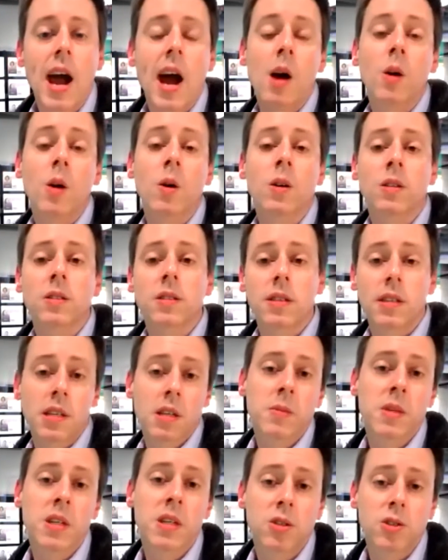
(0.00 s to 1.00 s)
Our
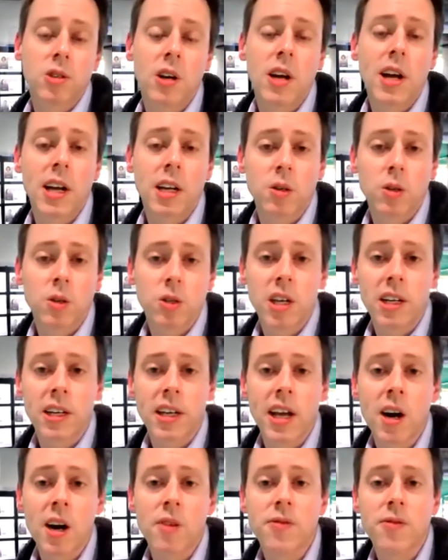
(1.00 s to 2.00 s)
team here at Christiana
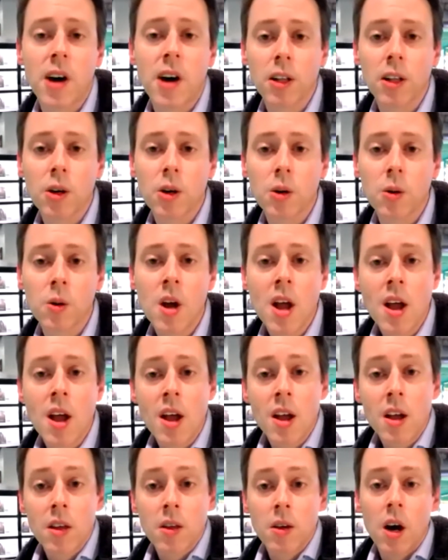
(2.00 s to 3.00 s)
Care follow
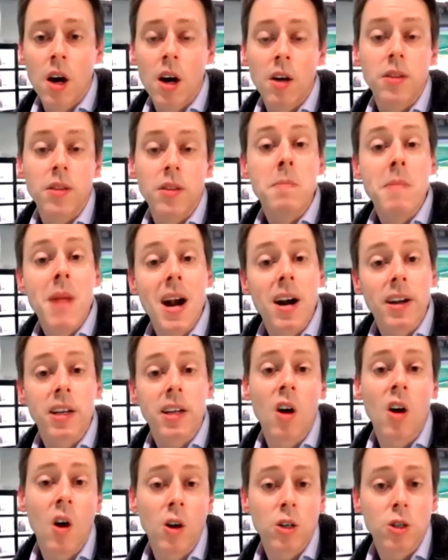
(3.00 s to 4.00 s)
uh, the American
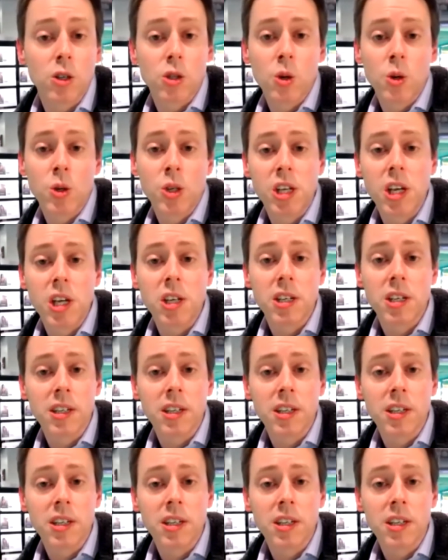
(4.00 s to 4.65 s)
Heart Association